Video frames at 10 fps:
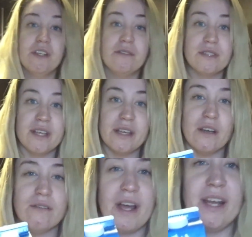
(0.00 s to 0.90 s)
been
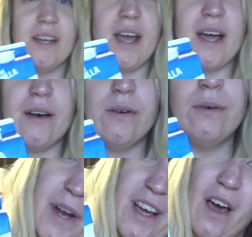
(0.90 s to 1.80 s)
using right now.
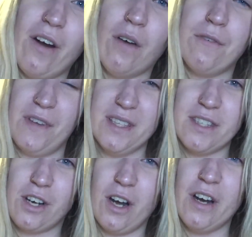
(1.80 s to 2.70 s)
But I got it off of
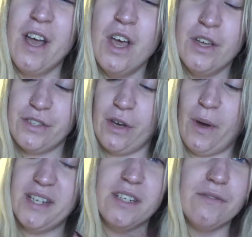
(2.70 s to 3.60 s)
Instacart, so
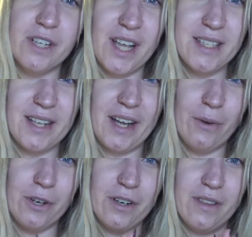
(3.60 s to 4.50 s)
I didn't realize that I
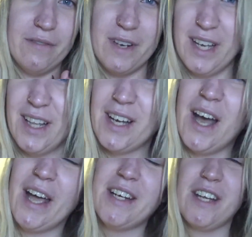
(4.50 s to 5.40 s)
ordered the vanilla
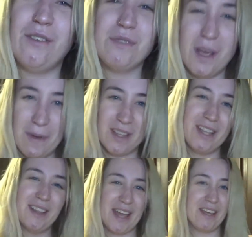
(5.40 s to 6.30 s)
kind. I don't
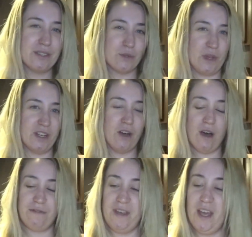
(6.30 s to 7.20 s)
typically like sweet
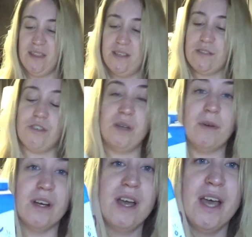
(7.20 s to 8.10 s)
coffee, and this
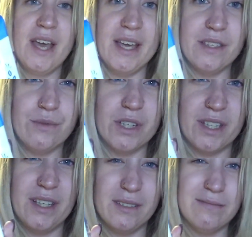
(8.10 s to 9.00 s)
creamer is
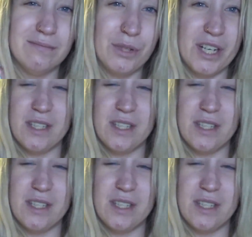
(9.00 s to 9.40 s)
really pretty